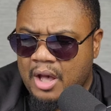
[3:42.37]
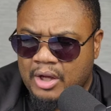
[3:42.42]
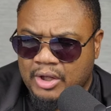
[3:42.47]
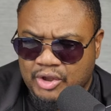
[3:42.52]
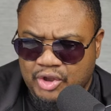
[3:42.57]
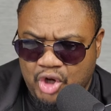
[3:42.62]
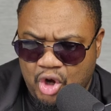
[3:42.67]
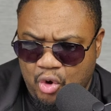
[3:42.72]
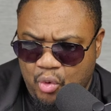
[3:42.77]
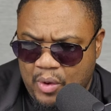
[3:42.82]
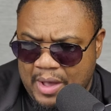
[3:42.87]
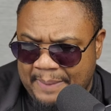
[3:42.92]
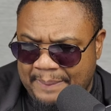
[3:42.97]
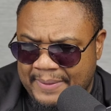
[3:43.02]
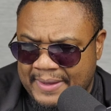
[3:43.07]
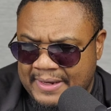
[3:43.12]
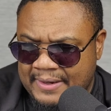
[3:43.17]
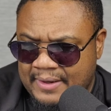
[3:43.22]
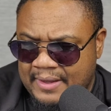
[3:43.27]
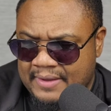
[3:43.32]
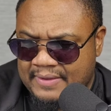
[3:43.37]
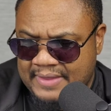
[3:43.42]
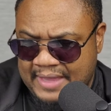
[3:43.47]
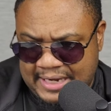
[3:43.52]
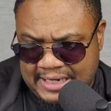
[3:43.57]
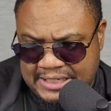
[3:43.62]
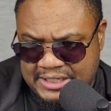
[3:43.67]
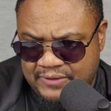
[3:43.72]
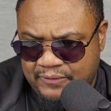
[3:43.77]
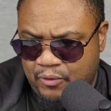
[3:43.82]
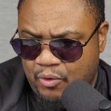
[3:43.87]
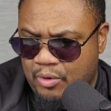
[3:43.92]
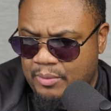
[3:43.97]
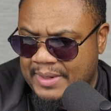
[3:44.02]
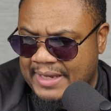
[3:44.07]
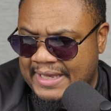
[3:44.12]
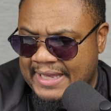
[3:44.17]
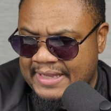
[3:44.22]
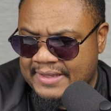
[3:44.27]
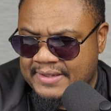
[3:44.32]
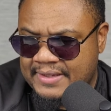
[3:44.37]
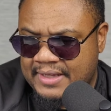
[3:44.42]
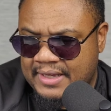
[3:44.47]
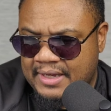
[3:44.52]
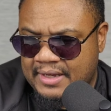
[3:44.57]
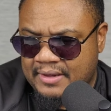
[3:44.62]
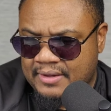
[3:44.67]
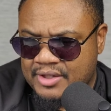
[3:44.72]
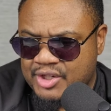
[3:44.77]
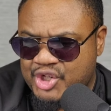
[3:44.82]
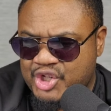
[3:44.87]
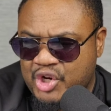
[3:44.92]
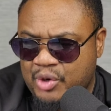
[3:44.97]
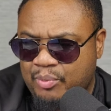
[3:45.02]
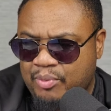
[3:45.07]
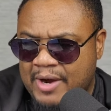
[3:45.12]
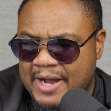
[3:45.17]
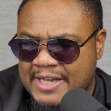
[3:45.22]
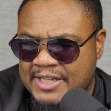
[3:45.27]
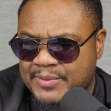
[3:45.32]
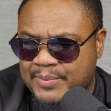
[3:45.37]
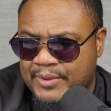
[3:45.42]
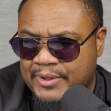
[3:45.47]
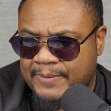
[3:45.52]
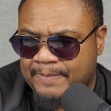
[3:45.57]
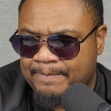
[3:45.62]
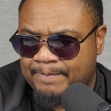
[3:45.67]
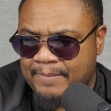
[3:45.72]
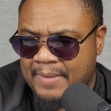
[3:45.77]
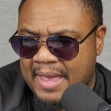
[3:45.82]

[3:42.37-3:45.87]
No weapon that is formed against thee shall prosper,